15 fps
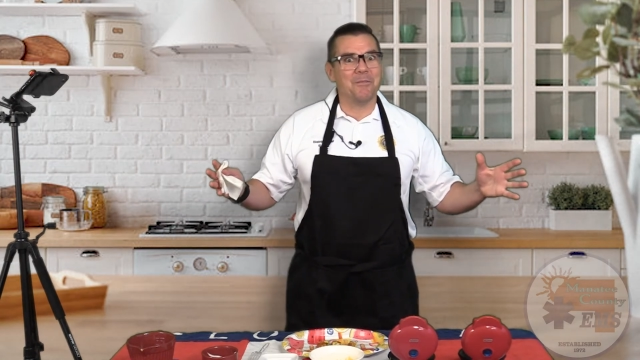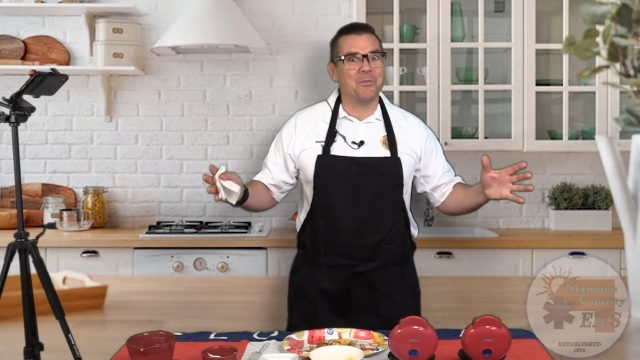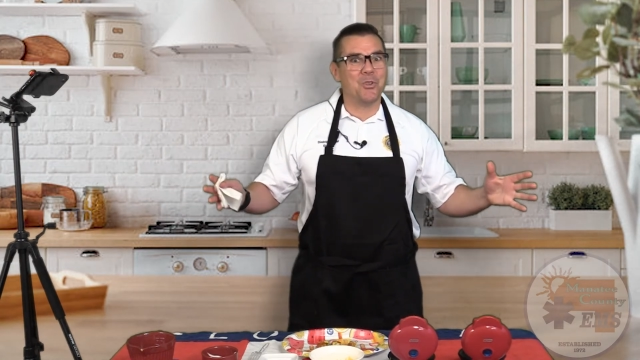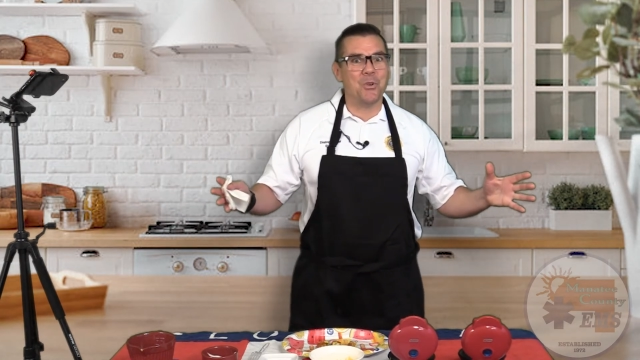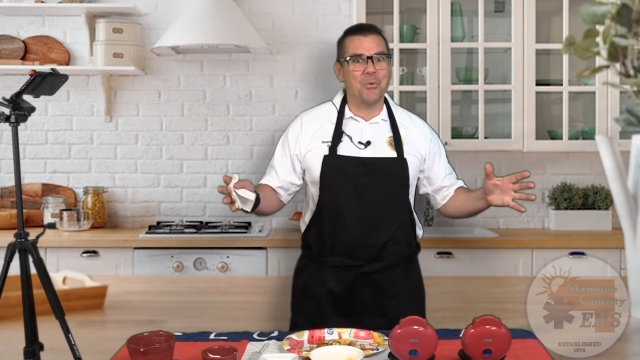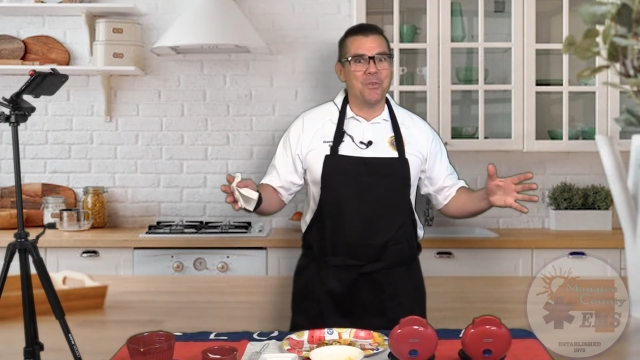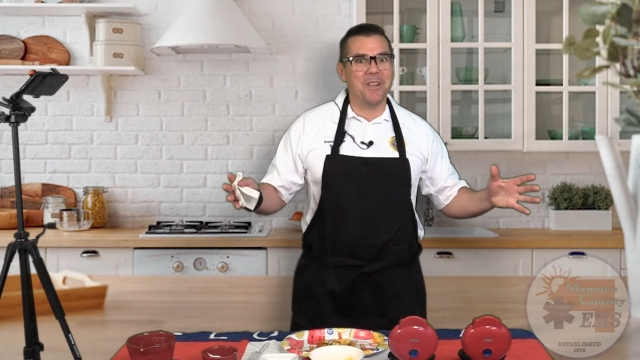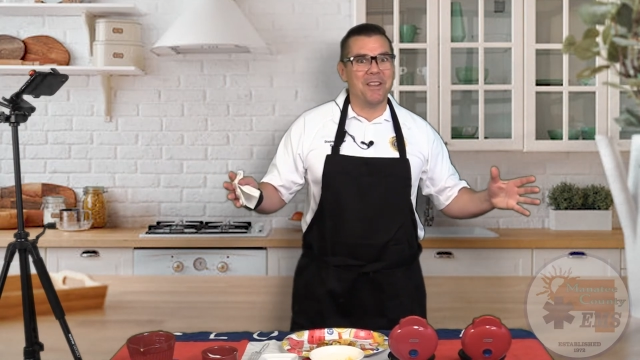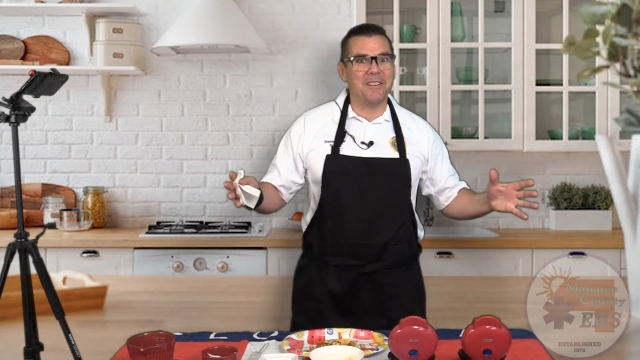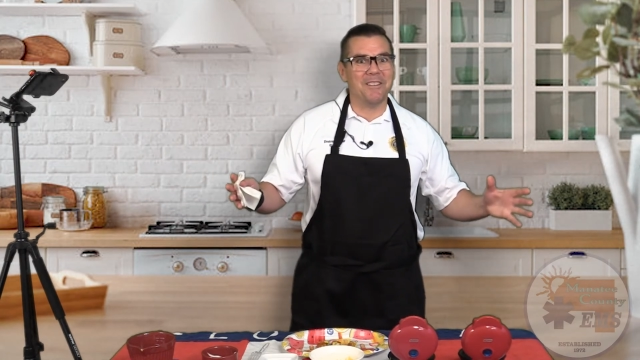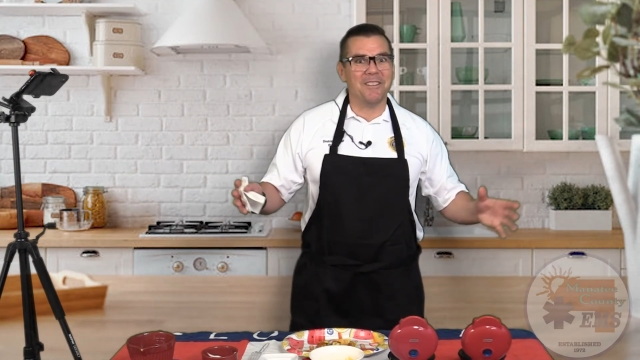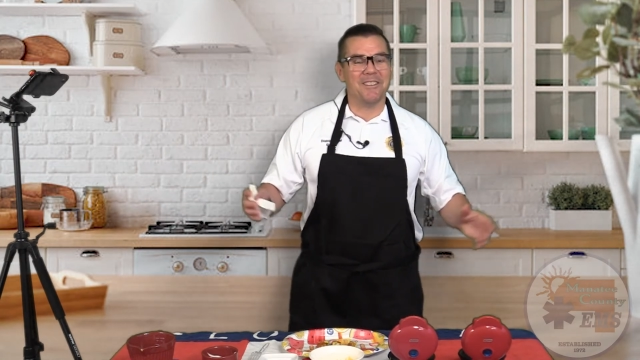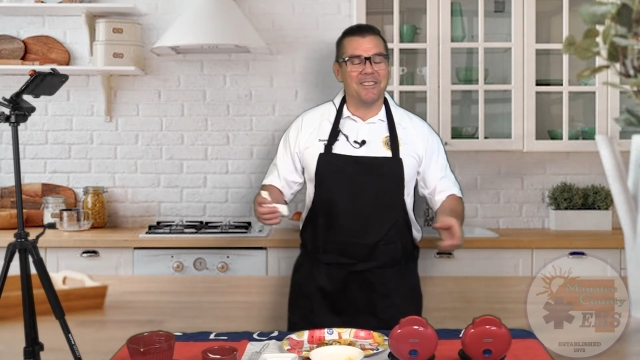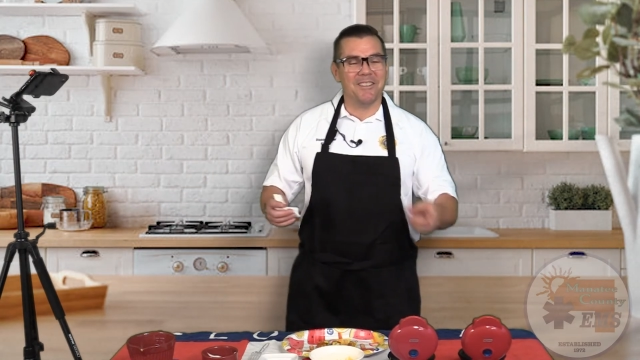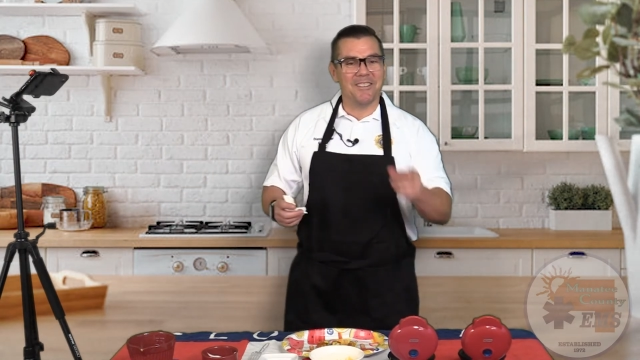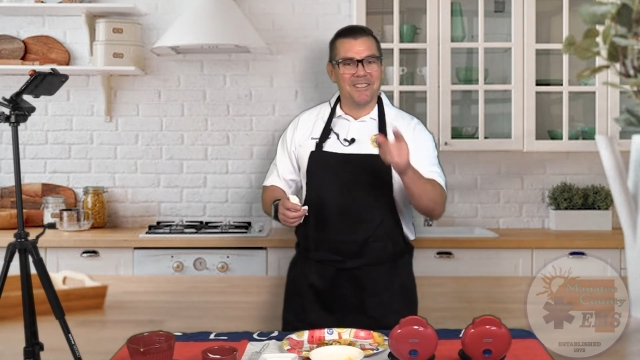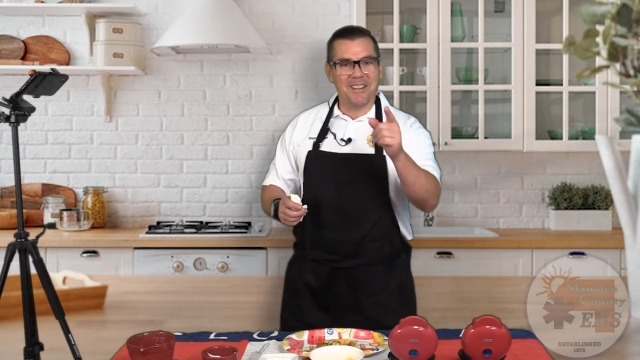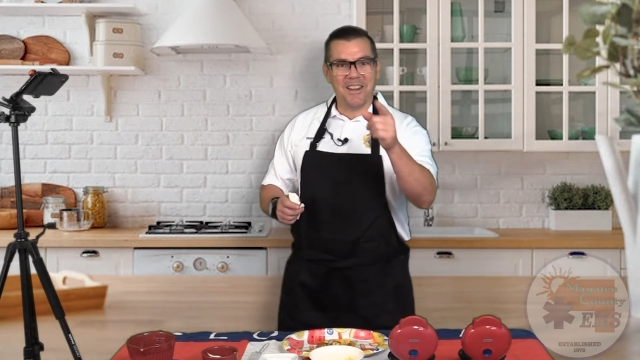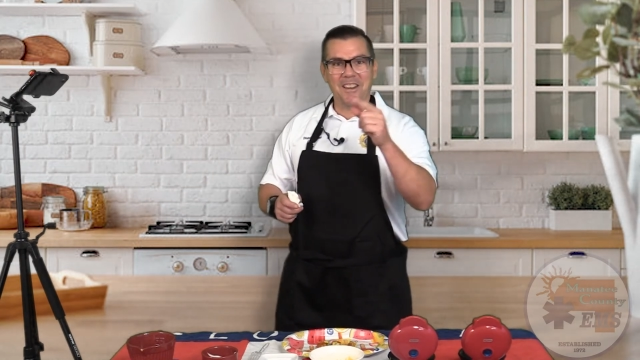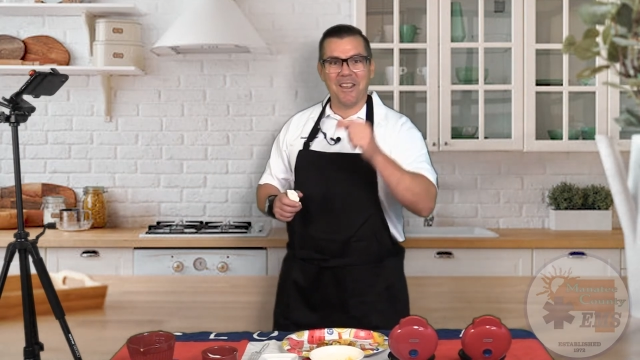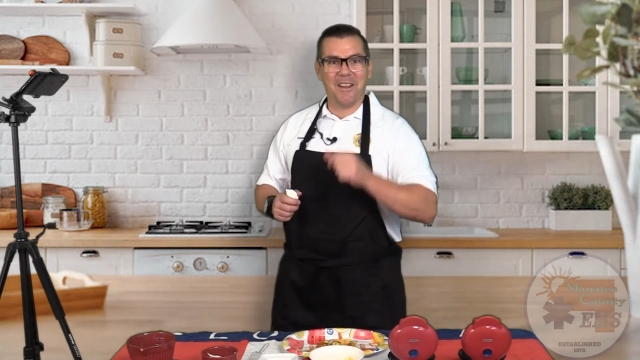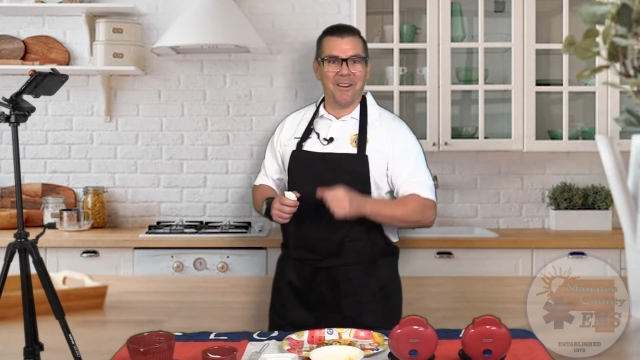Tune in,
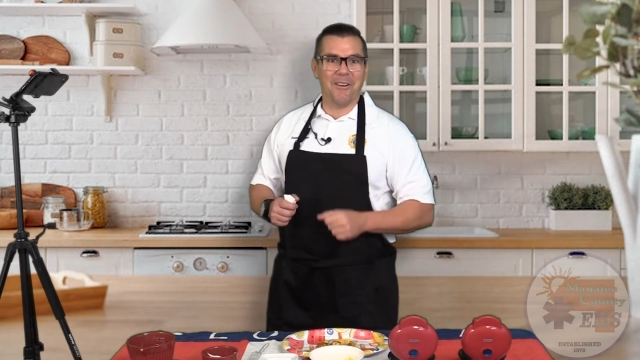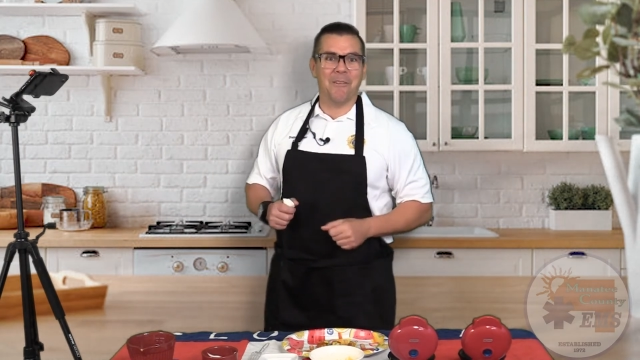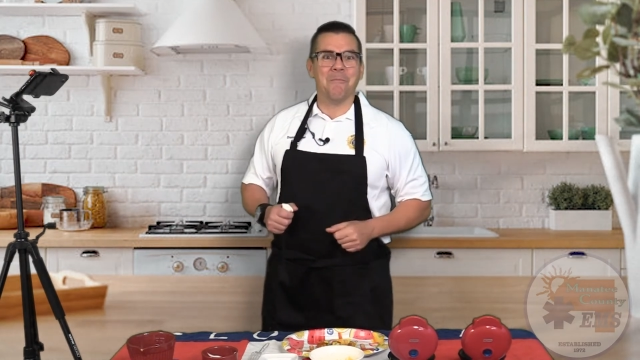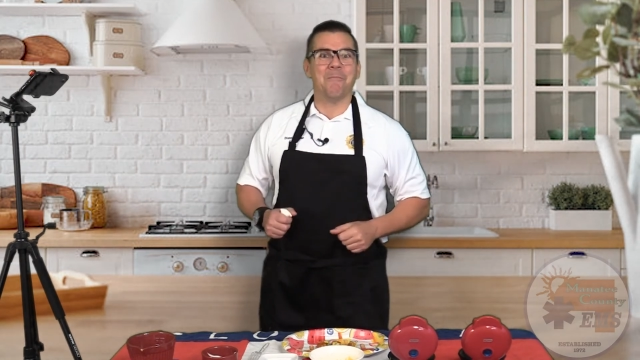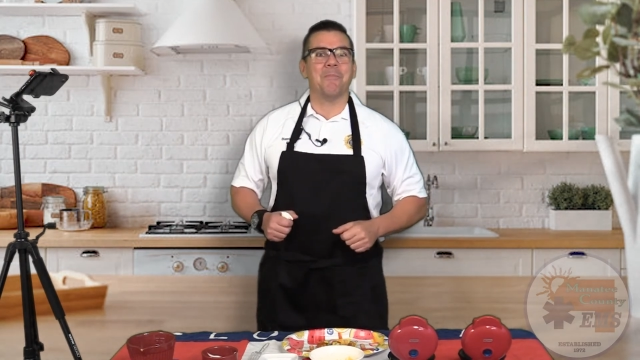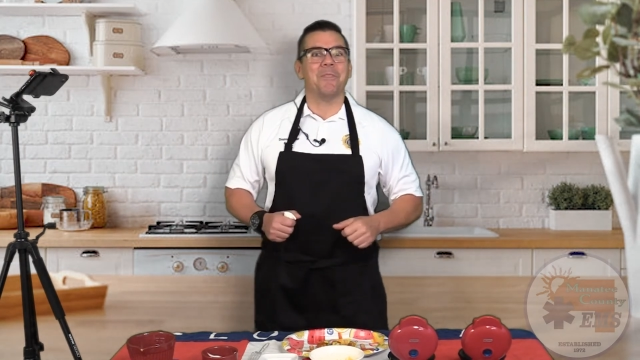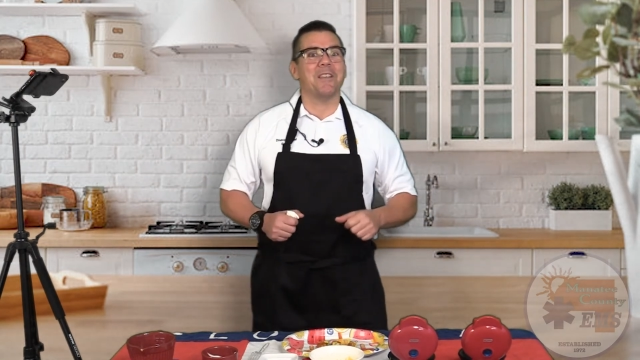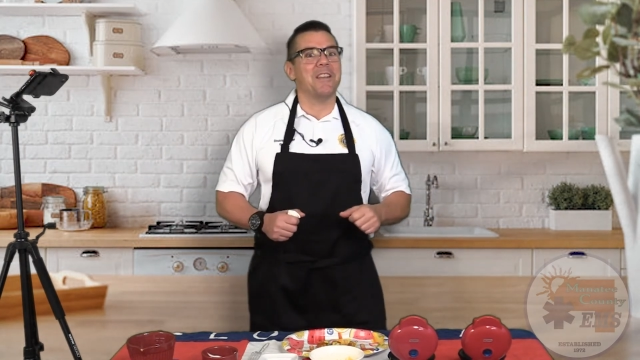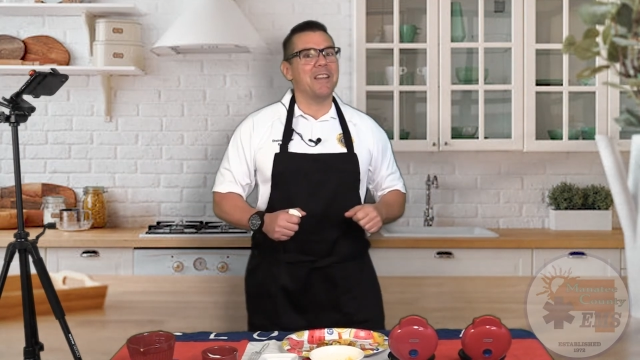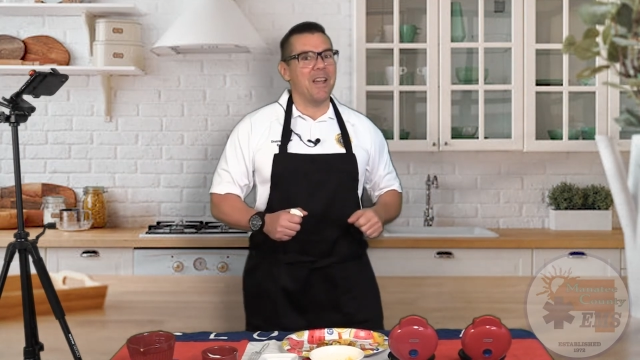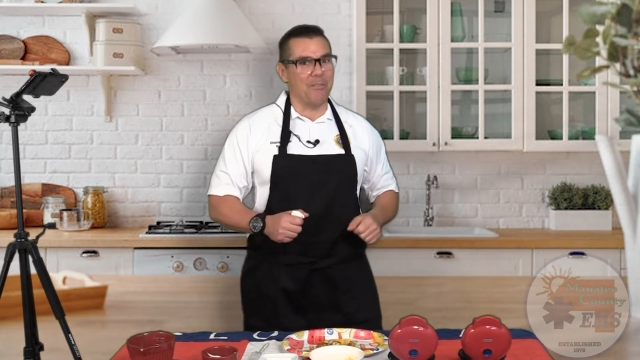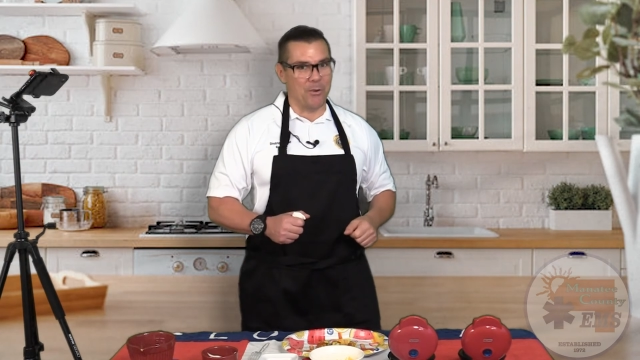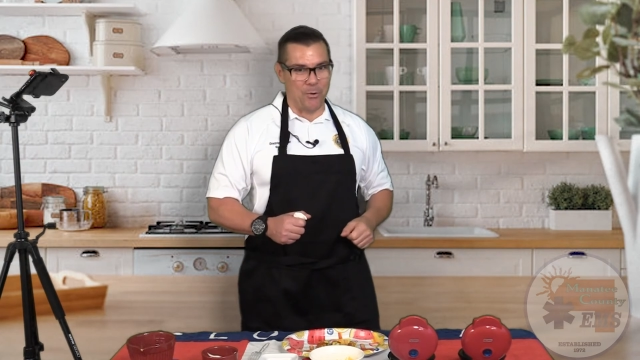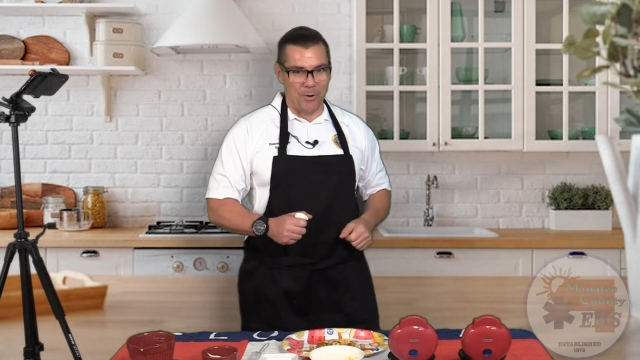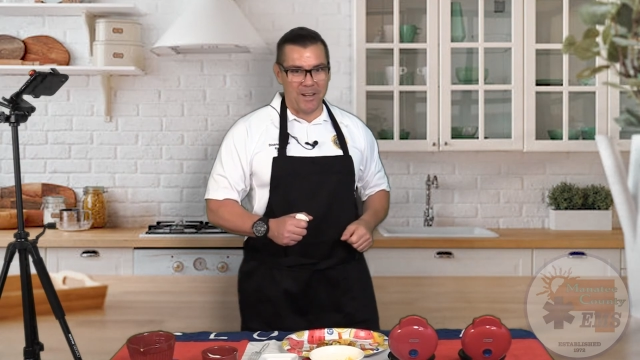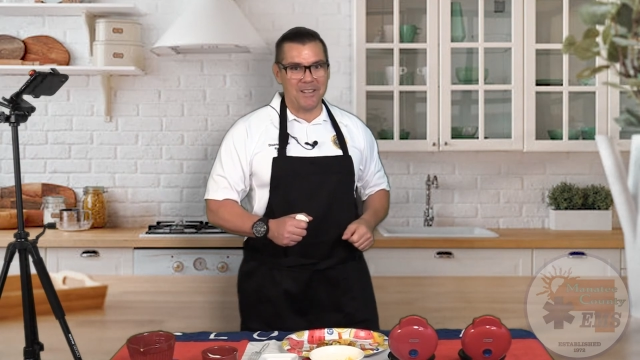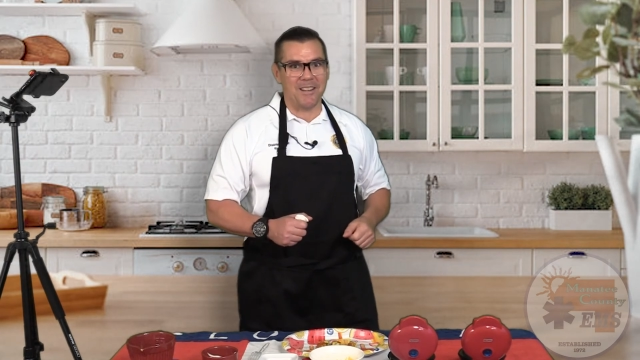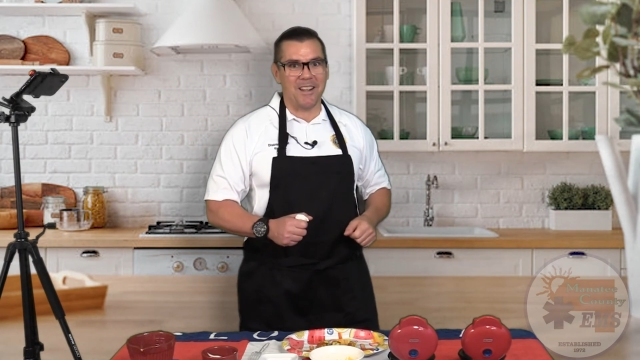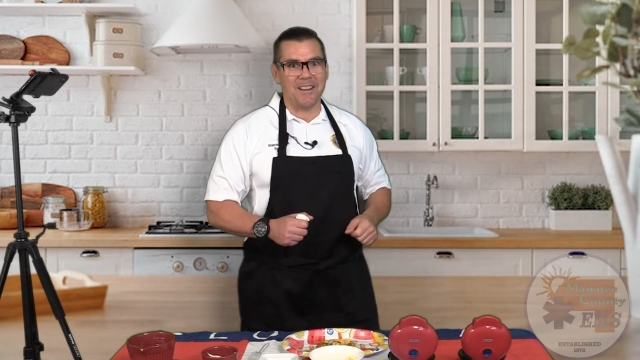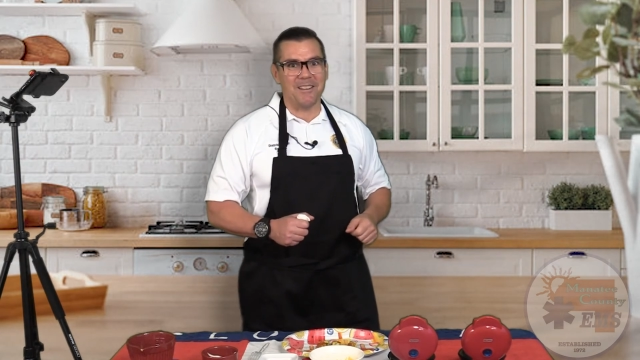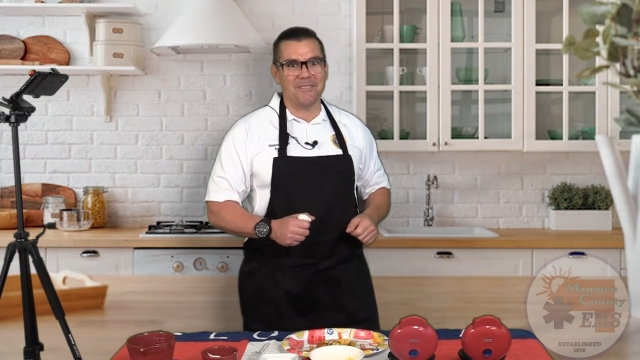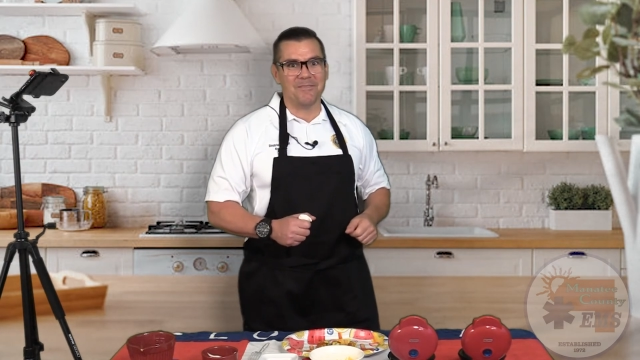take care, and have a great
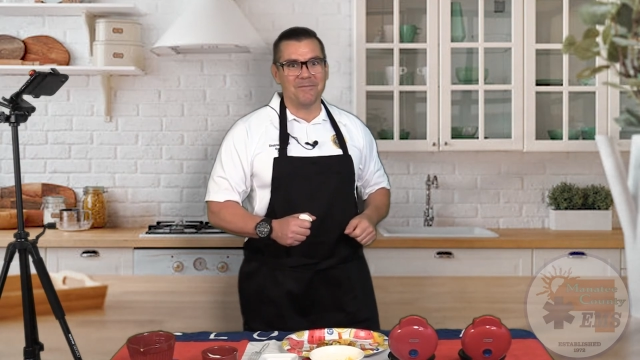day.